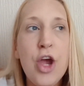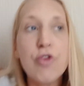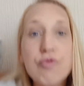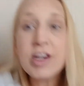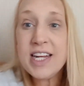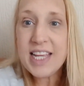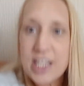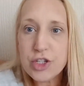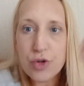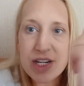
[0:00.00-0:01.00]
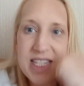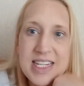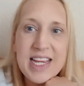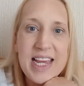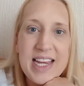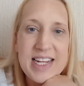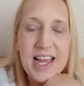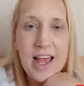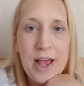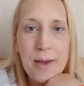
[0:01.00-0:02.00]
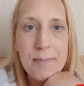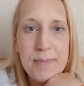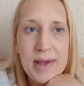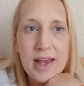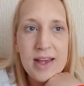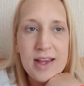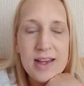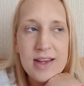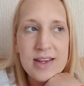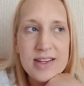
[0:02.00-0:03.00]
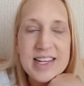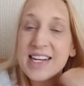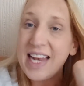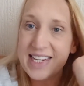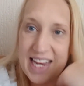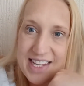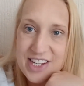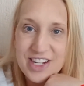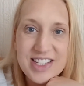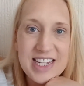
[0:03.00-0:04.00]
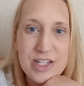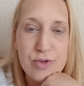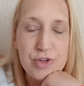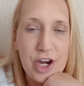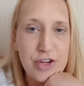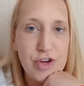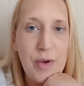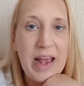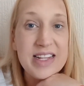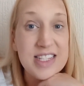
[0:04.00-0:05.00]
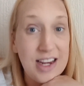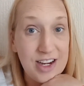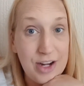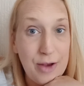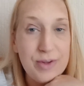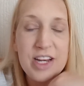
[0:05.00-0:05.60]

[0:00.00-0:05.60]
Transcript: Really enjoyed seeing the gladiators. He saw Nitro and Cyclone.